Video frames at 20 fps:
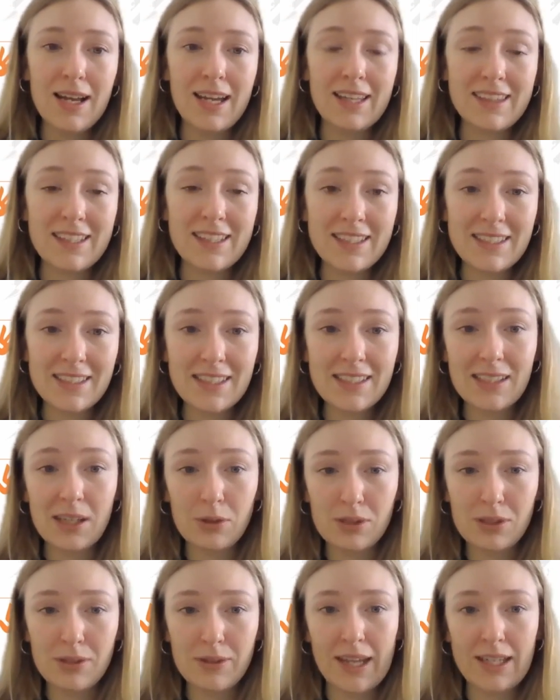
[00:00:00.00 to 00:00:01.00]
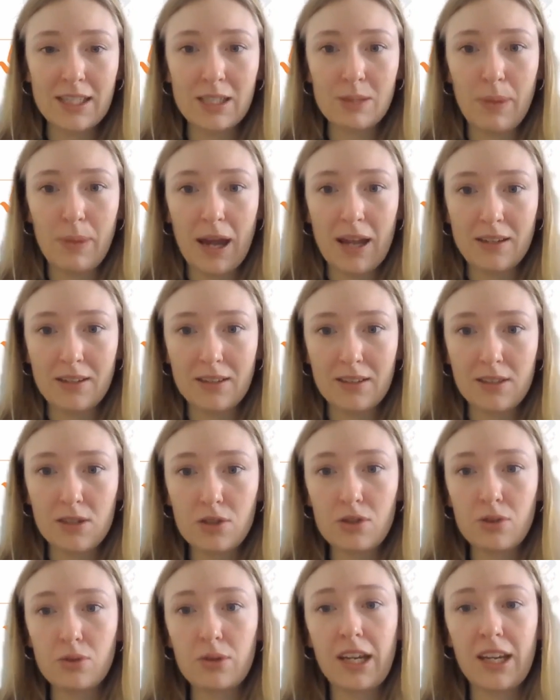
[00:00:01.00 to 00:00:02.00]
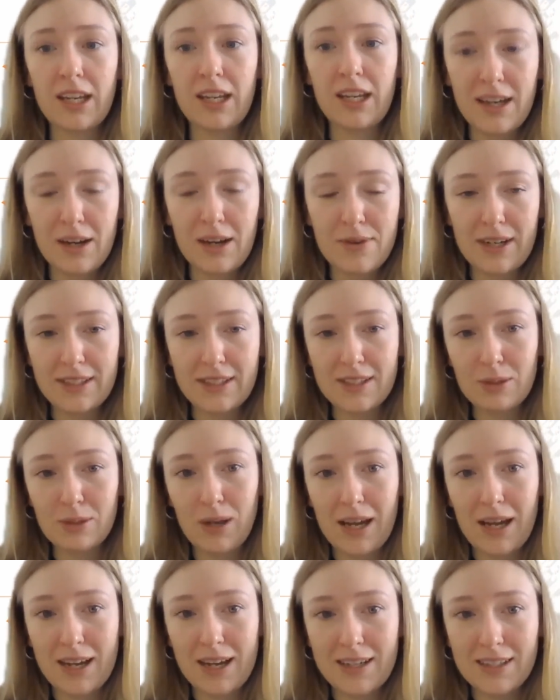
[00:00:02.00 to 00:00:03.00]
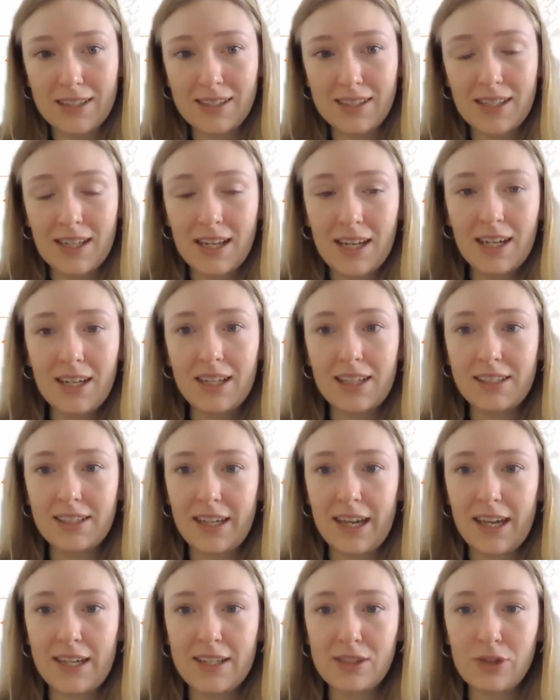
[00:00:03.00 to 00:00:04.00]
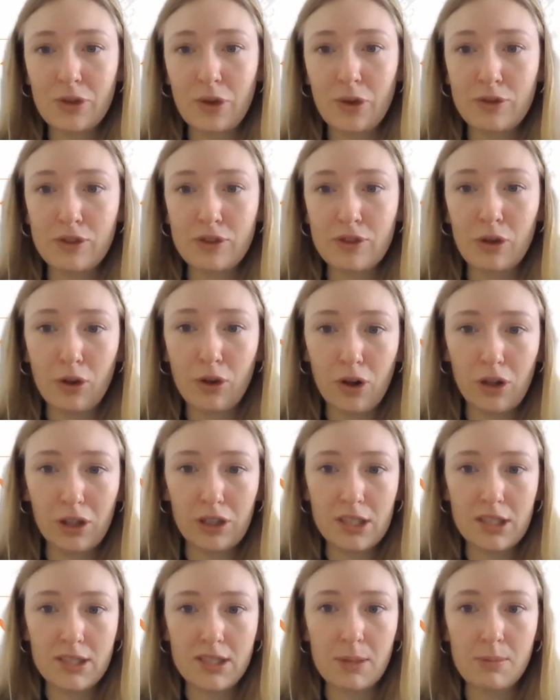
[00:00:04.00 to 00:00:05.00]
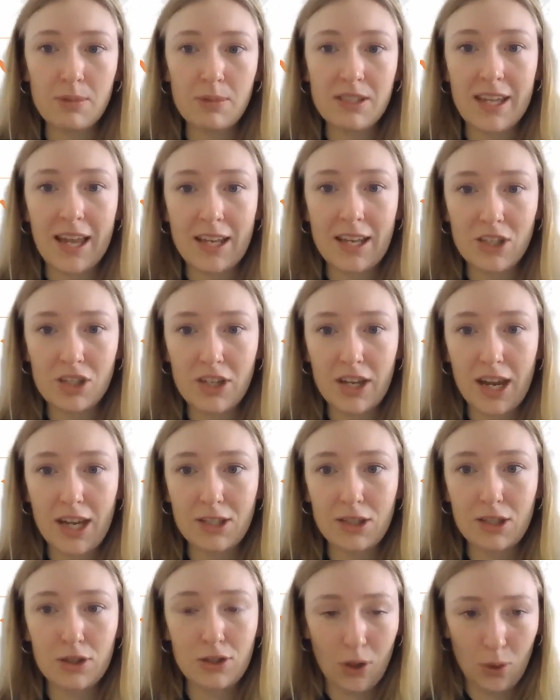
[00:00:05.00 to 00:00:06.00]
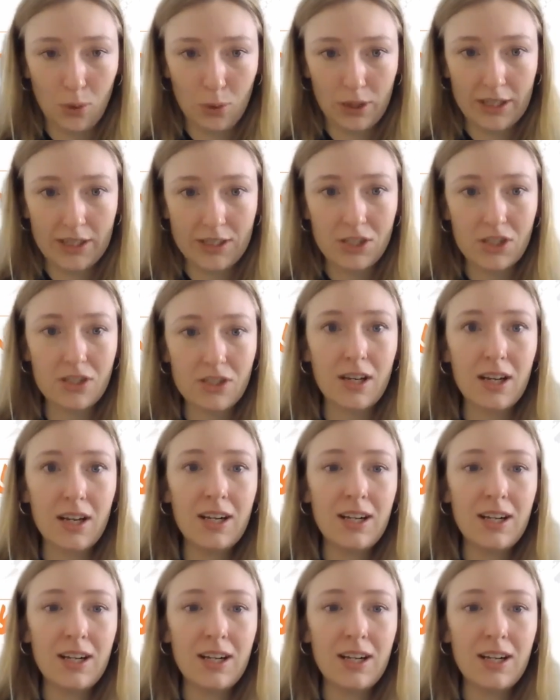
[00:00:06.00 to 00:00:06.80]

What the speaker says: And this is also expanded to indirect suppliers in case of so-called substantiated knowledge.